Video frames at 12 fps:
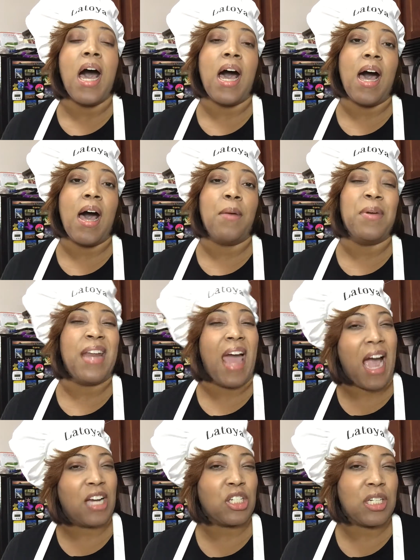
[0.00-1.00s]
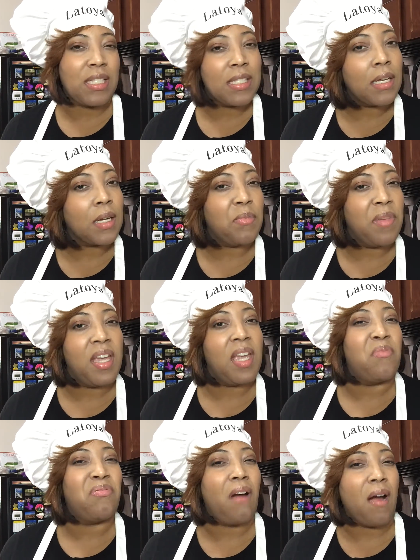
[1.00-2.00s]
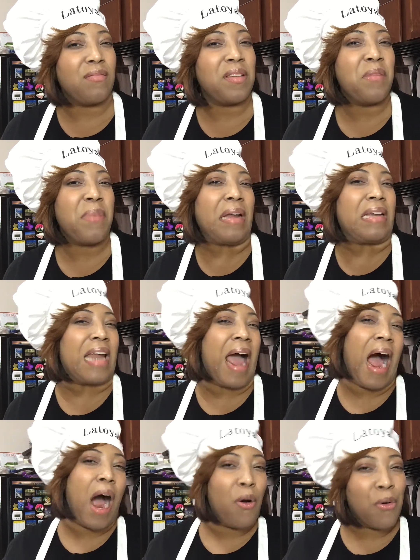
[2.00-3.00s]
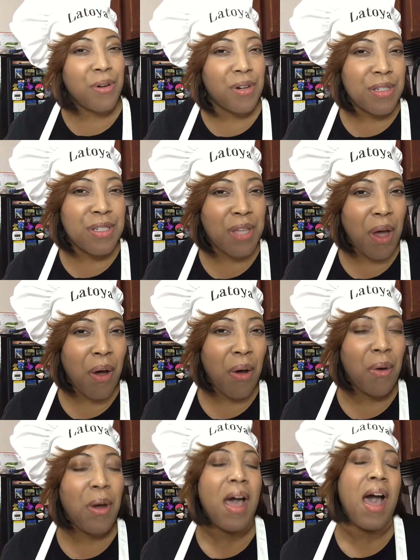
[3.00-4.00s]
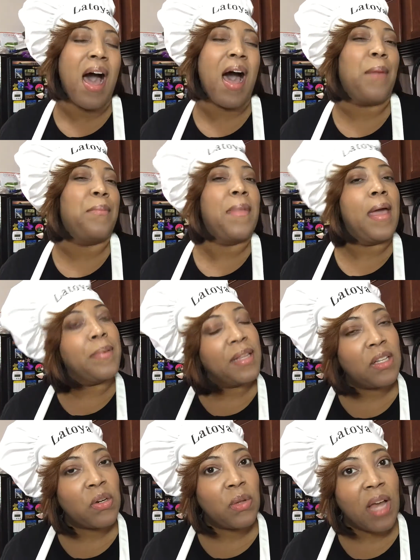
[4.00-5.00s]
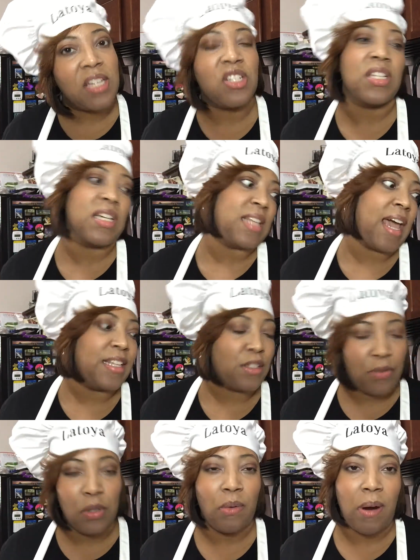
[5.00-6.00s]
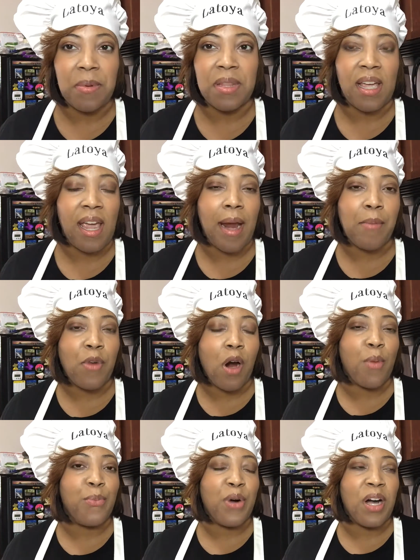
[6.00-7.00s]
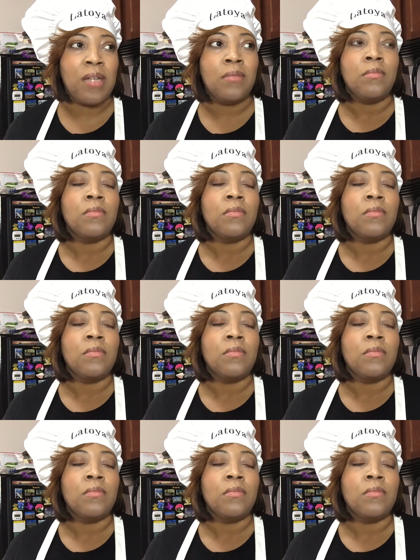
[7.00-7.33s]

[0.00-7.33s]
And it actually took me probably about an hour or so, maybe a little less just because I had to fool around with the camera. But